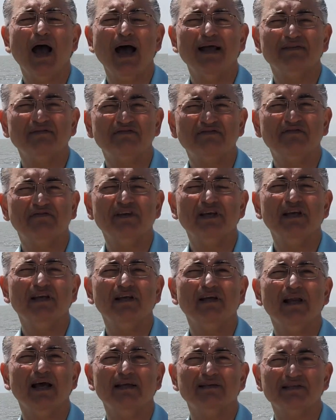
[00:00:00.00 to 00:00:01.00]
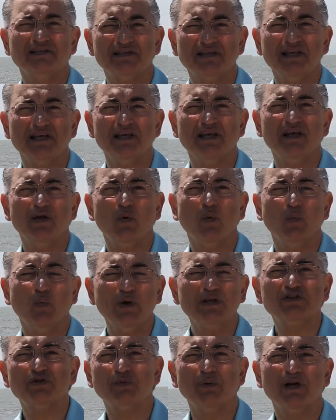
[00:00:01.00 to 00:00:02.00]
and feel and see
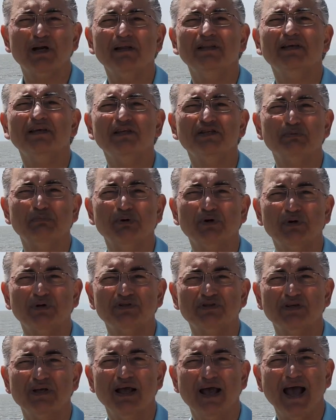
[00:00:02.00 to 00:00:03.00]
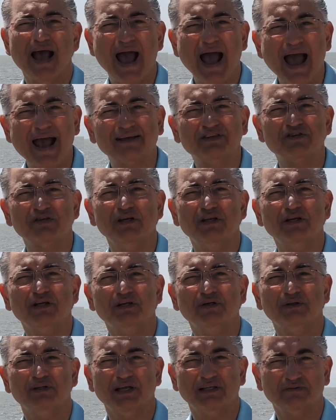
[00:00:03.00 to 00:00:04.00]
which one of these books actually
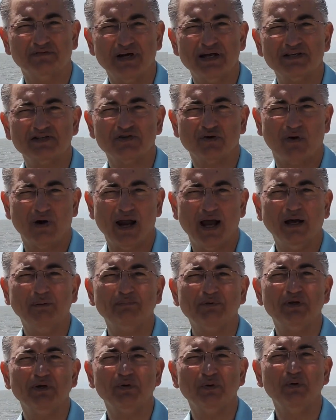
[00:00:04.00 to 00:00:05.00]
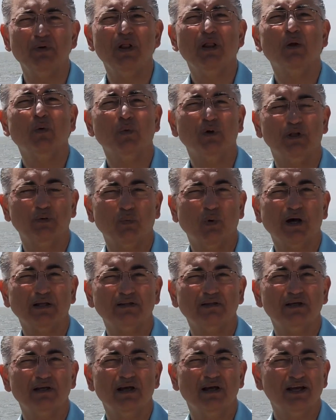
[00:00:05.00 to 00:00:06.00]
could address or help you with
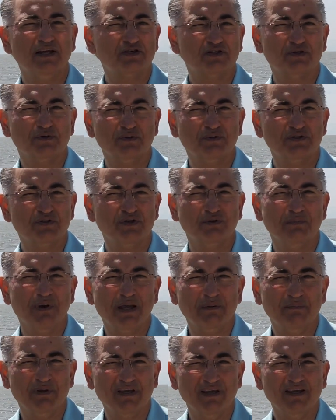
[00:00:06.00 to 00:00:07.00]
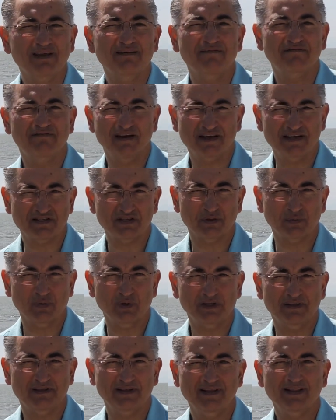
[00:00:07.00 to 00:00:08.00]
what issues you may be facing
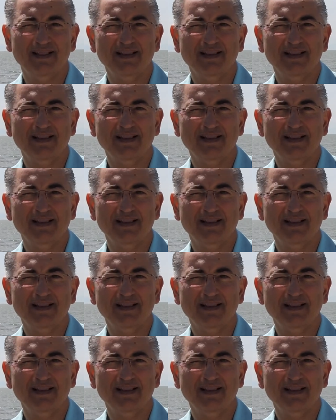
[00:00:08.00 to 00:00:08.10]
with,